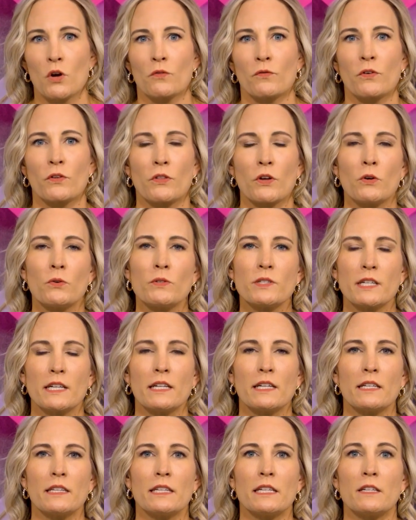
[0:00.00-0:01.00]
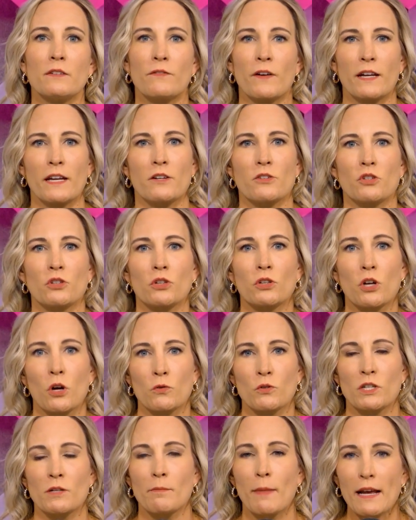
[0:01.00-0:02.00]
For those in the Financial
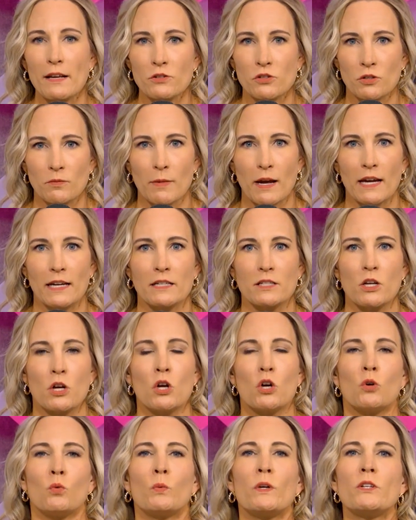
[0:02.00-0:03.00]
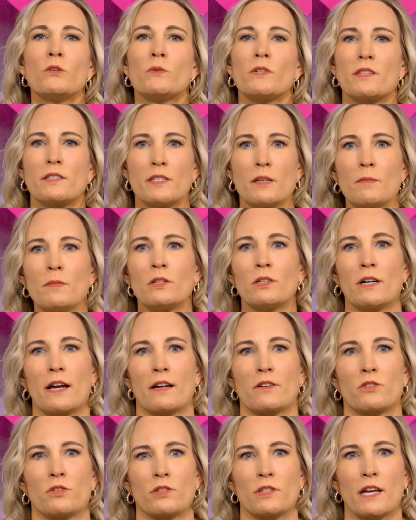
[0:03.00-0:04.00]
Coaching Mastermind, we do a similar
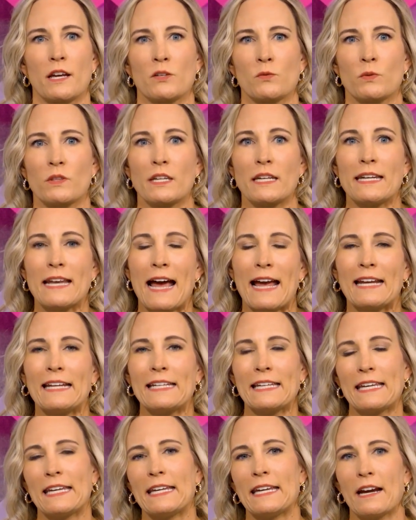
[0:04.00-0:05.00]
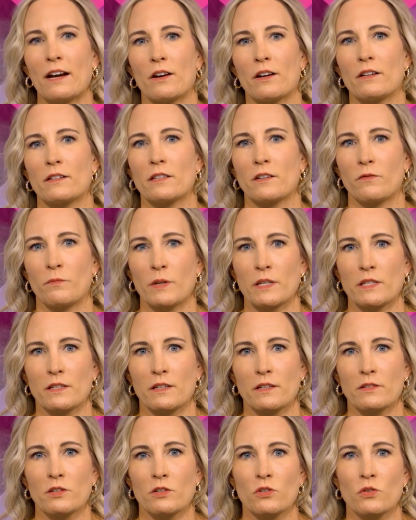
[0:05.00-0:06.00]
exercise with the 9 key areas of
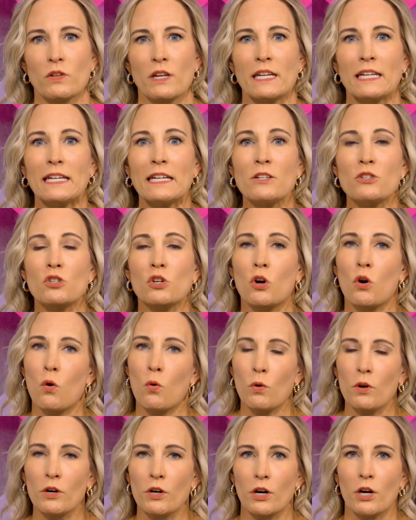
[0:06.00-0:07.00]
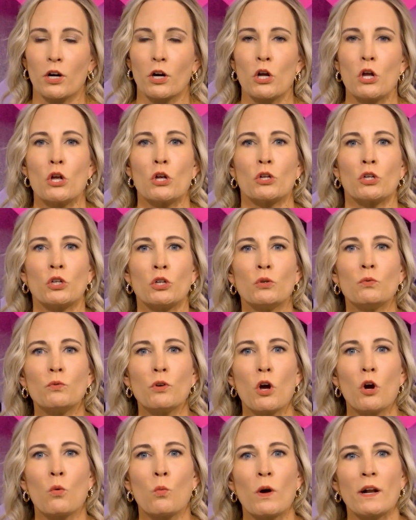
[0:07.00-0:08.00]
business so that each quarter you
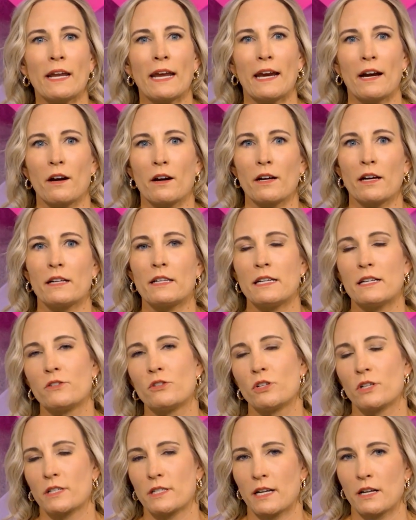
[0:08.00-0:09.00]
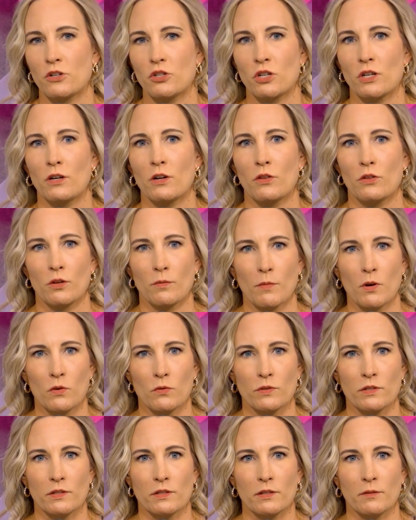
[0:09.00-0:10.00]
know what area needs your attention the
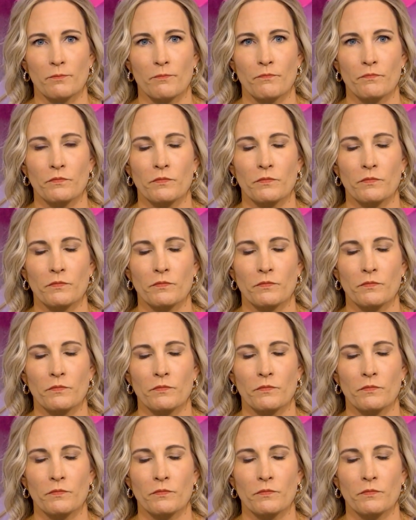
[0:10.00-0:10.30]
most.